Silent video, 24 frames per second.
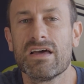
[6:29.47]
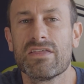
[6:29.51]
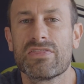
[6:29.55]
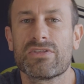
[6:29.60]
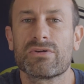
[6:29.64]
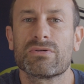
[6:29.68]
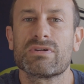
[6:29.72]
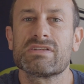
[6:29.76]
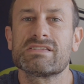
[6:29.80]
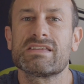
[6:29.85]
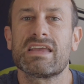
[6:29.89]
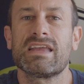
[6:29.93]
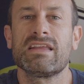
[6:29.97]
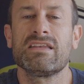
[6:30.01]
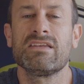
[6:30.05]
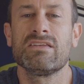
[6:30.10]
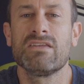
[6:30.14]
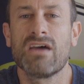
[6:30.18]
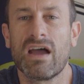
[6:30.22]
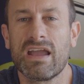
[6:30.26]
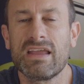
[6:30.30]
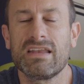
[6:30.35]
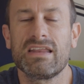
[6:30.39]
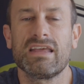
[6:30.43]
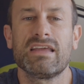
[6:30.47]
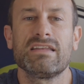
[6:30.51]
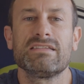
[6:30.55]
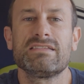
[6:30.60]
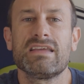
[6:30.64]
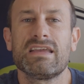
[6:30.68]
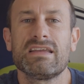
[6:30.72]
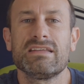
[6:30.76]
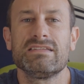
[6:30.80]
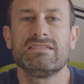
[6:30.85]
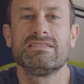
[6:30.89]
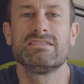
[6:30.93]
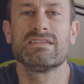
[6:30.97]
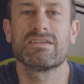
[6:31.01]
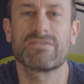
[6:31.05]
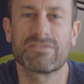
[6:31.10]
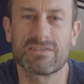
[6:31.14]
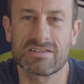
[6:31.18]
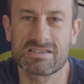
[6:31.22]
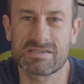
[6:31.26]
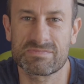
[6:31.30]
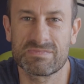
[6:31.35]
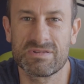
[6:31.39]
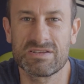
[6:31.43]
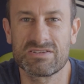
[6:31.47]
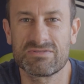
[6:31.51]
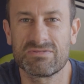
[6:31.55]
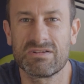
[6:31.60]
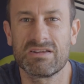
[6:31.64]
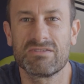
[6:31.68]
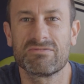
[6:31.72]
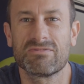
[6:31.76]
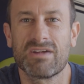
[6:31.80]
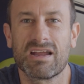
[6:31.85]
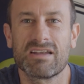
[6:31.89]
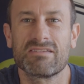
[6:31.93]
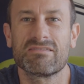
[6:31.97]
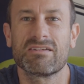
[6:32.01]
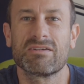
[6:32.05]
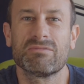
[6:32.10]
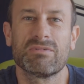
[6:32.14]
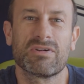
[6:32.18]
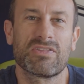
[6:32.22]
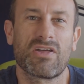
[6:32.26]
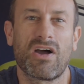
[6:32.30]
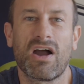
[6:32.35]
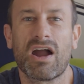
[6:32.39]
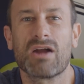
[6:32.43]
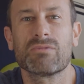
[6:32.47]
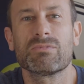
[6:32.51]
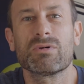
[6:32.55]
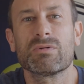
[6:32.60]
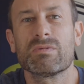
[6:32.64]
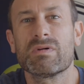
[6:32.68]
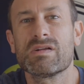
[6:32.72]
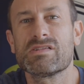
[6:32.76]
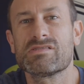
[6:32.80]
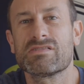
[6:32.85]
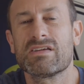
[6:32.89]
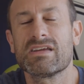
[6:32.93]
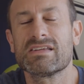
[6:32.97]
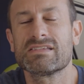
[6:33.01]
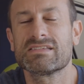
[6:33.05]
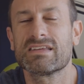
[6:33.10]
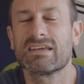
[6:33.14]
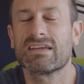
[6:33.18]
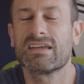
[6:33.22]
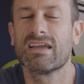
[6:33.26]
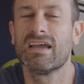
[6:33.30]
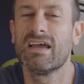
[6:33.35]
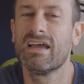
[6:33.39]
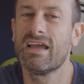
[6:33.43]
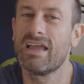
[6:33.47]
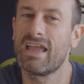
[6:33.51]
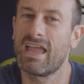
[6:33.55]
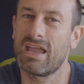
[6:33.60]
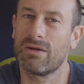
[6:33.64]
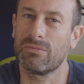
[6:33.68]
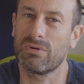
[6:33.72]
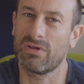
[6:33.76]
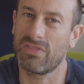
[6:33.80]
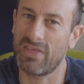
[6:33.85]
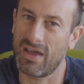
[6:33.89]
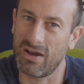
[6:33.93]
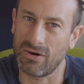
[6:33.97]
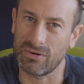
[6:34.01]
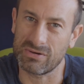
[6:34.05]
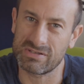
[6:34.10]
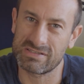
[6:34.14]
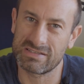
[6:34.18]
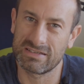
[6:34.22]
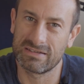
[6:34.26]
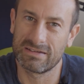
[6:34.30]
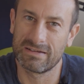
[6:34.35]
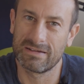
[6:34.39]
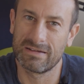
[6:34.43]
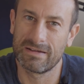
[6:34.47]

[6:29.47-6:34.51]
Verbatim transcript: there is a night and day difference between rendering with hardware ray tracing and without.